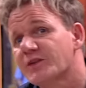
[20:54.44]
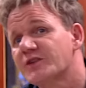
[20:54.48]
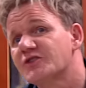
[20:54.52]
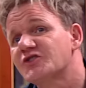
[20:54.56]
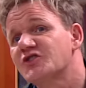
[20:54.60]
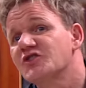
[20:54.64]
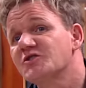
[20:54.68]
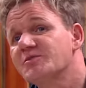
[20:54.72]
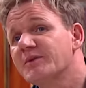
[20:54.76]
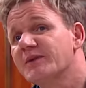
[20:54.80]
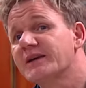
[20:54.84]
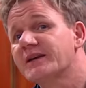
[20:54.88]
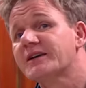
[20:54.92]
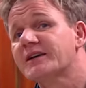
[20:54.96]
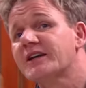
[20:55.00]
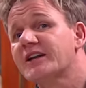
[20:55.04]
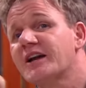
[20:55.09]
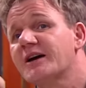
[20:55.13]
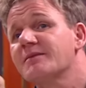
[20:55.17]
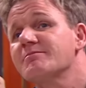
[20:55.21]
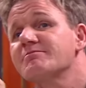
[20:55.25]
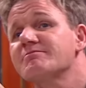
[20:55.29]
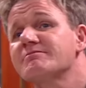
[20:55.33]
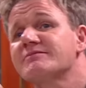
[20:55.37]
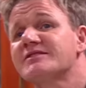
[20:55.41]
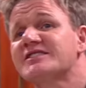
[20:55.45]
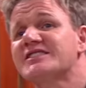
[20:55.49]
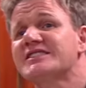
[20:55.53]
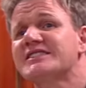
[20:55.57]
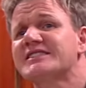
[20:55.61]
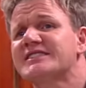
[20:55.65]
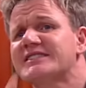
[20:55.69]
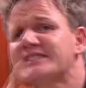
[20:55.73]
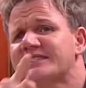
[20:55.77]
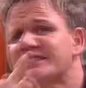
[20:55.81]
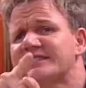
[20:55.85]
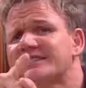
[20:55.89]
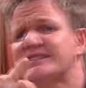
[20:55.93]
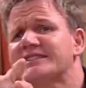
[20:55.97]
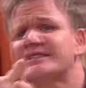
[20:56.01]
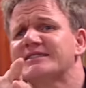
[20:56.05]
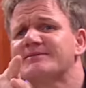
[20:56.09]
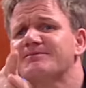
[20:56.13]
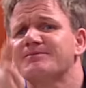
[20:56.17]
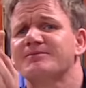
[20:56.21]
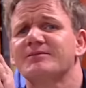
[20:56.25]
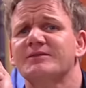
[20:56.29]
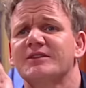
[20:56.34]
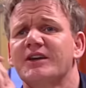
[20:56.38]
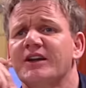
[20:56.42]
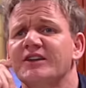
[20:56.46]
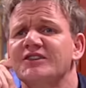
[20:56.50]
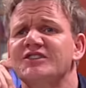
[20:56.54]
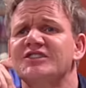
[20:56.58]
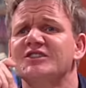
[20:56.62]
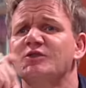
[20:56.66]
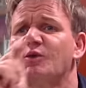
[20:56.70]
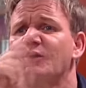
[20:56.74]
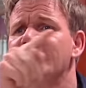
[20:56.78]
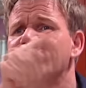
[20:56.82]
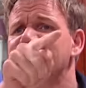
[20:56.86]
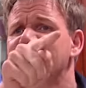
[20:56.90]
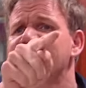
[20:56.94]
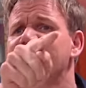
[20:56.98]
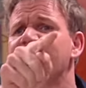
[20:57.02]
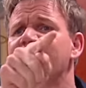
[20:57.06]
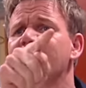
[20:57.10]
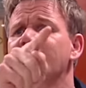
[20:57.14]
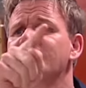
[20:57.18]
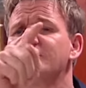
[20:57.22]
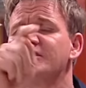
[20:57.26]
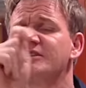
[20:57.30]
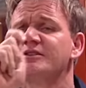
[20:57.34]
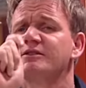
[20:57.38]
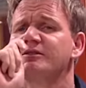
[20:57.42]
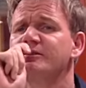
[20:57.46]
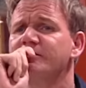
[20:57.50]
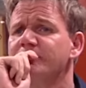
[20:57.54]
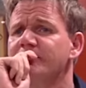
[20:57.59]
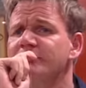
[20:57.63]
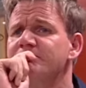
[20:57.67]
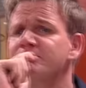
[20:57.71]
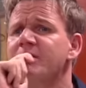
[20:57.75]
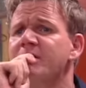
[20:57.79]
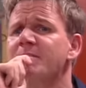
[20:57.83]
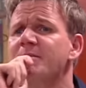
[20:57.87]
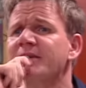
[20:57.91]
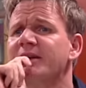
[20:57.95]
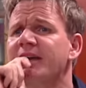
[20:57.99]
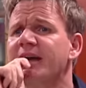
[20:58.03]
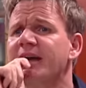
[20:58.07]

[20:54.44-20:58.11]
Excuse me, can I just quickly say hello to Mum